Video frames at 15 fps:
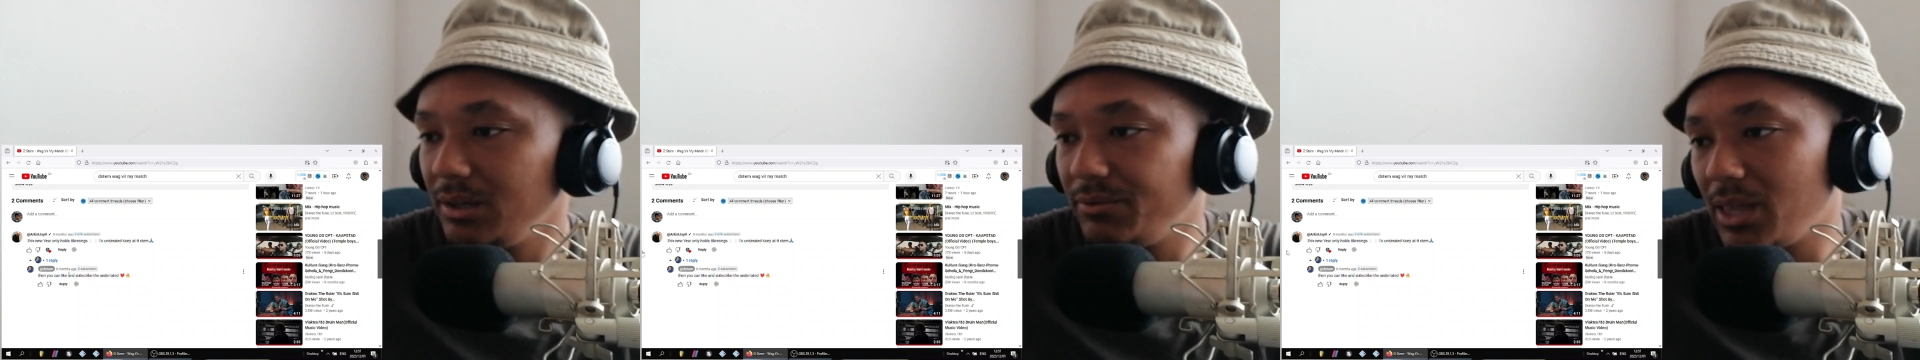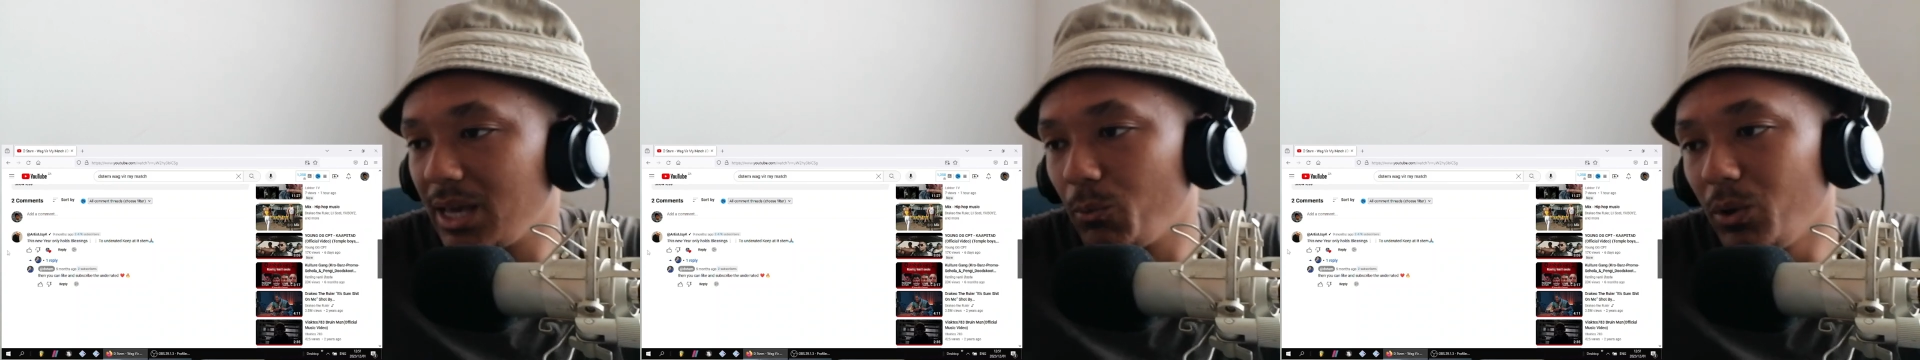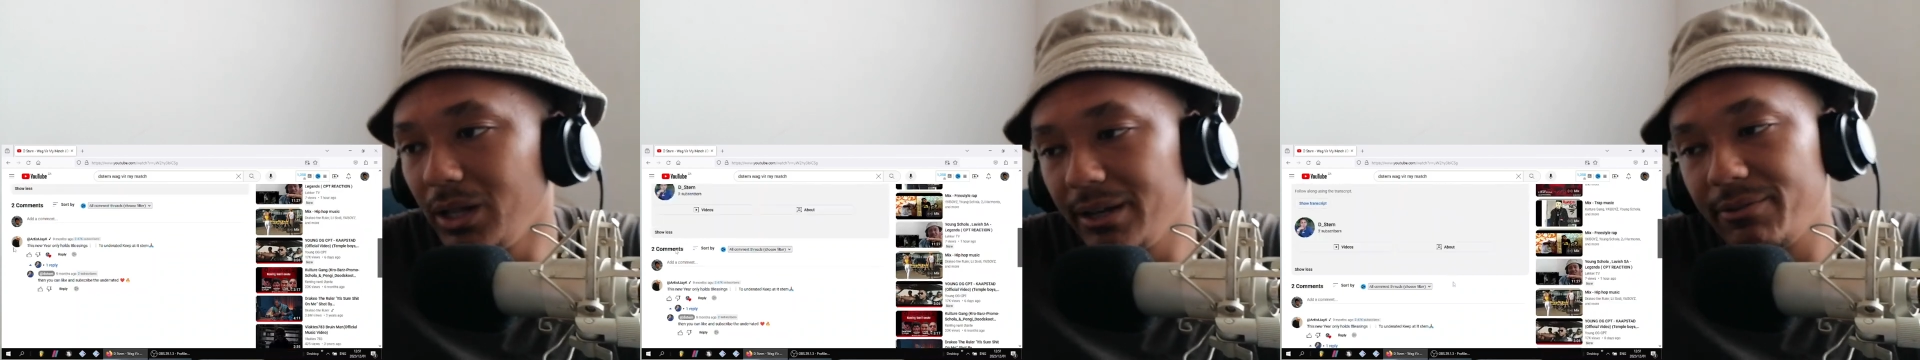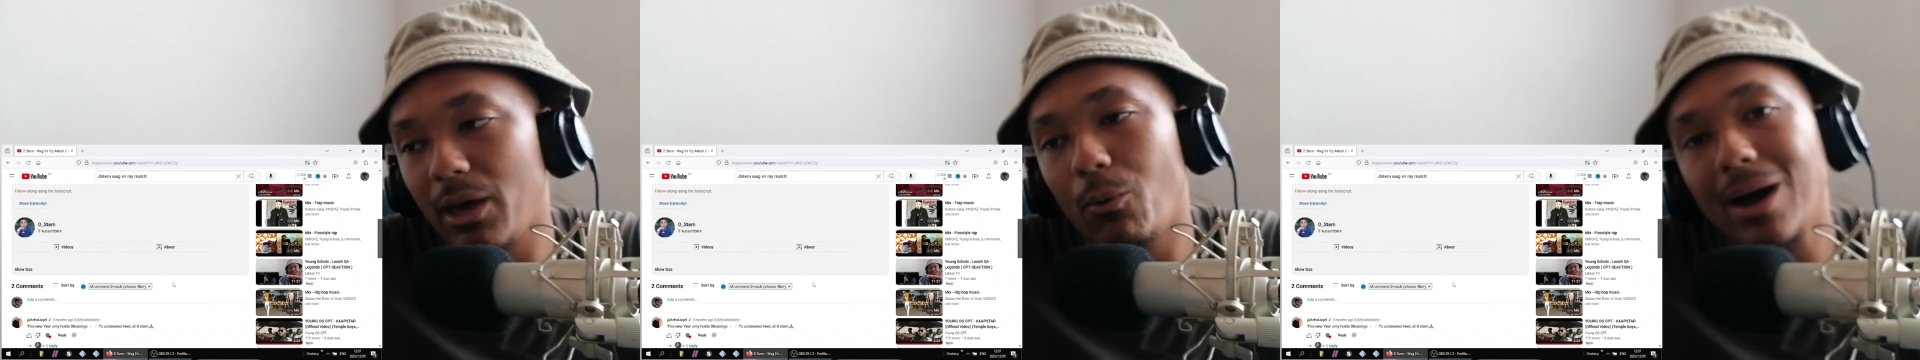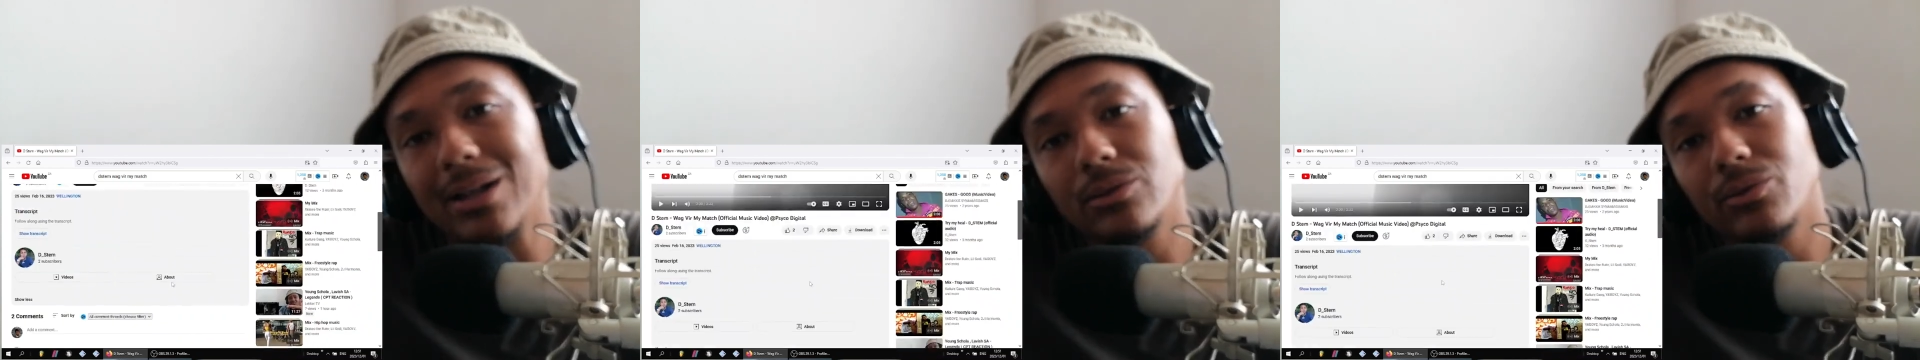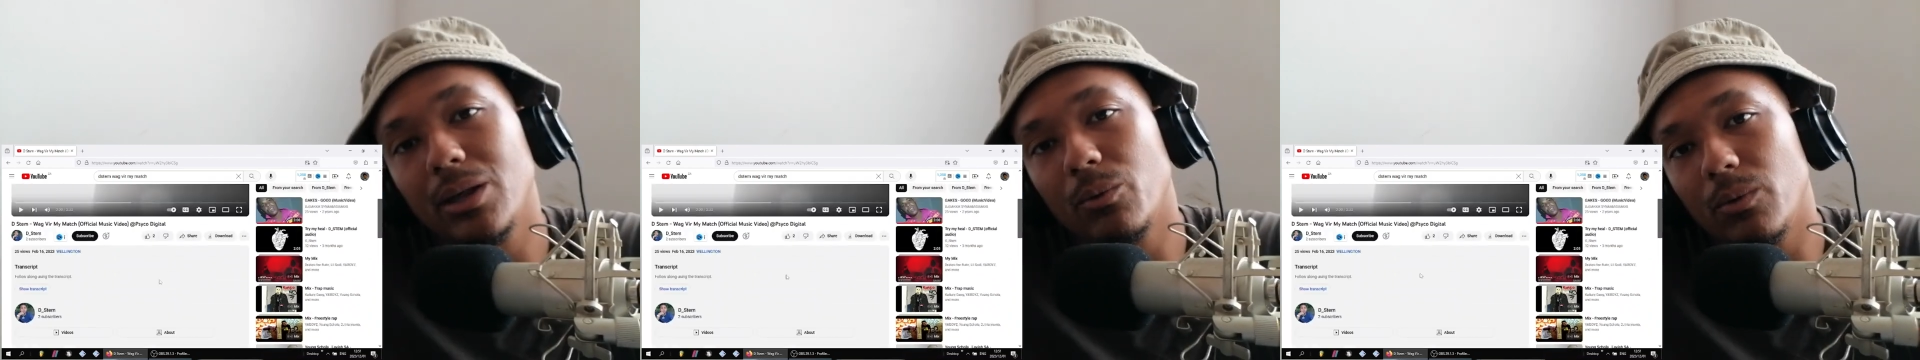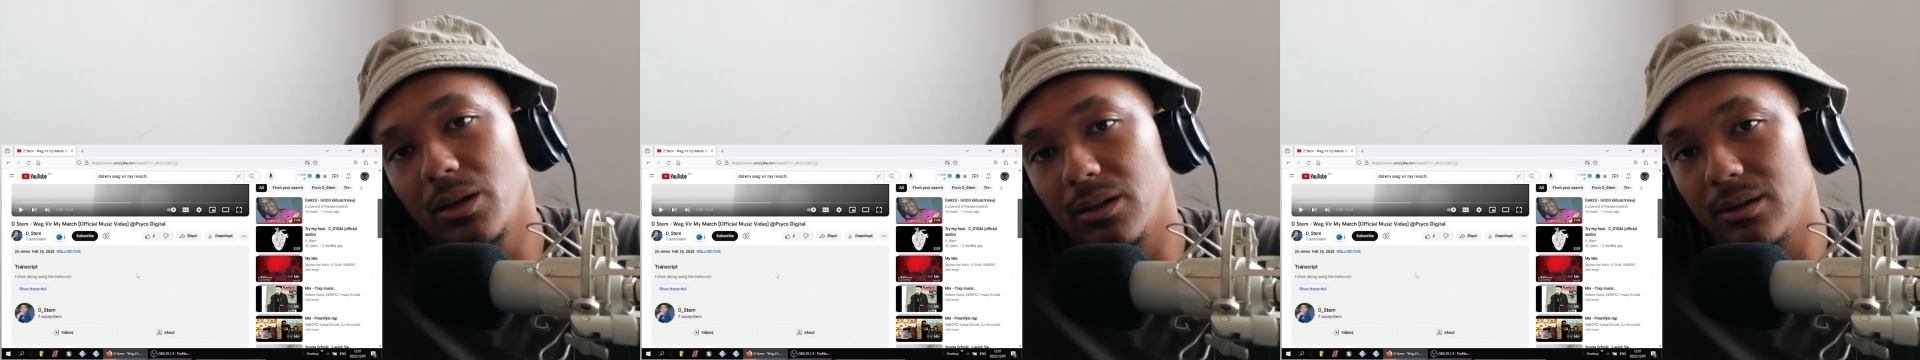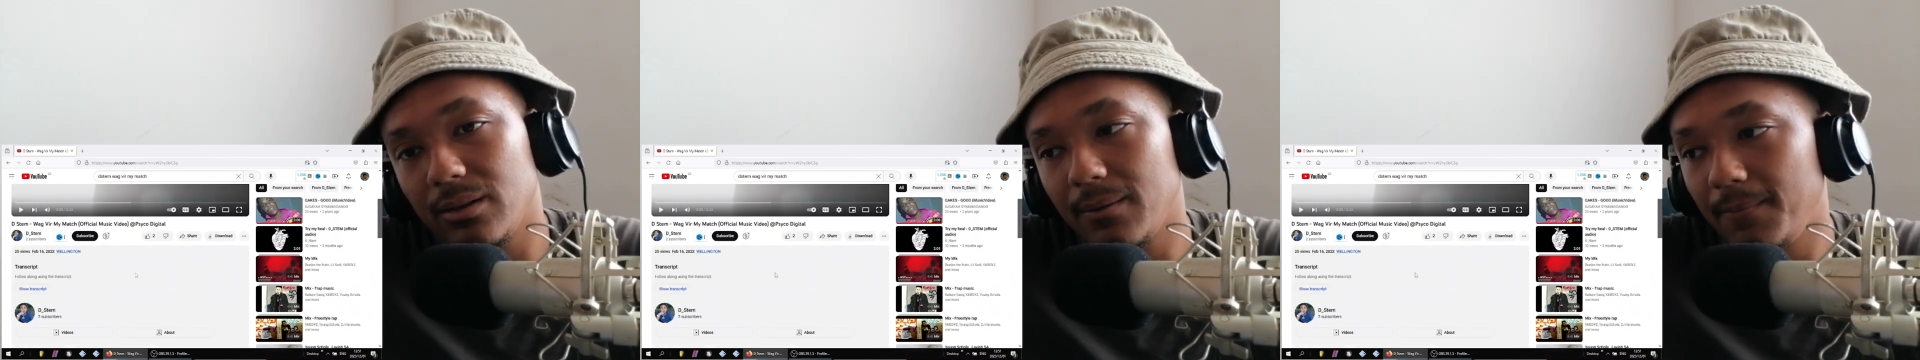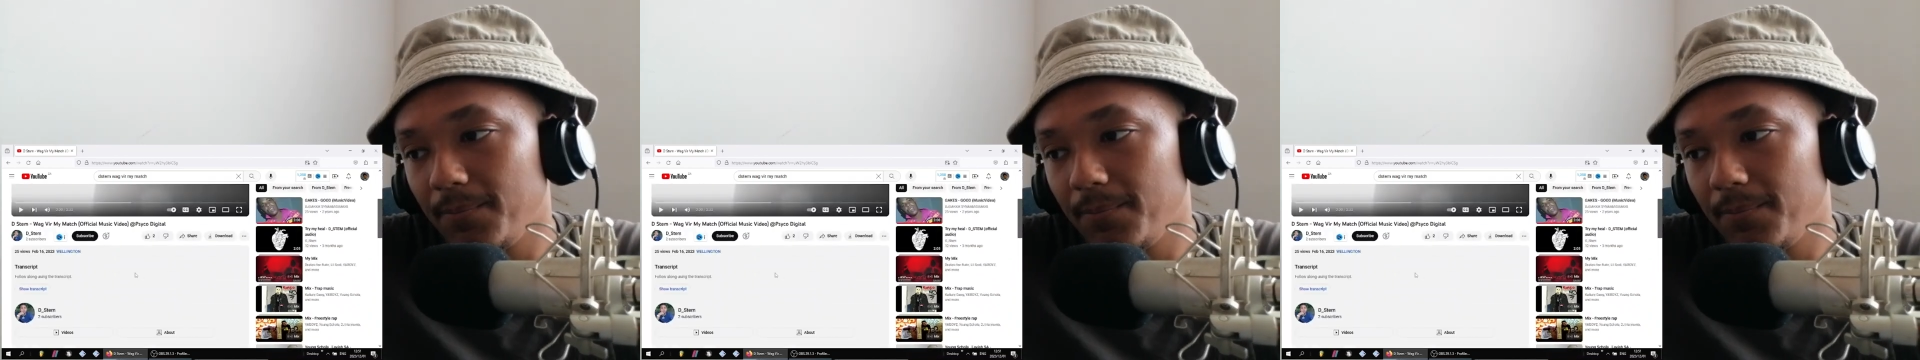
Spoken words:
If they want to, they will.